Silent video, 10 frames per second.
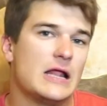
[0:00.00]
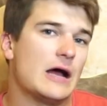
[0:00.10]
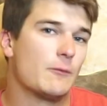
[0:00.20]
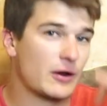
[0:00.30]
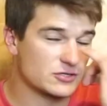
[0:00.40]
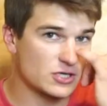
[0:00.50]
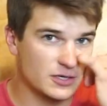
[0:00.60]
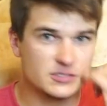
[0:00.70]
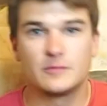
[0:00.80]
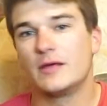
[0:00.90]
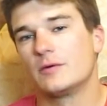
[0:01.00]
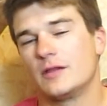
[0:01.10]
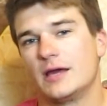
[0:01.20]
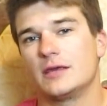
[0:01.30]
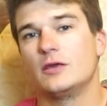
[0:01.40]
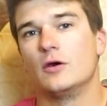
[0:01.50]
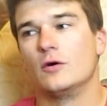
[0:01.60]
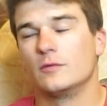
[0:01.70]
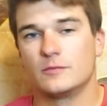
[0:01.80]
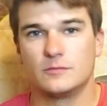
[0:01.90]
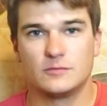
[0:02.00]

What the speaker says: When I was talking to them, they were like, you know,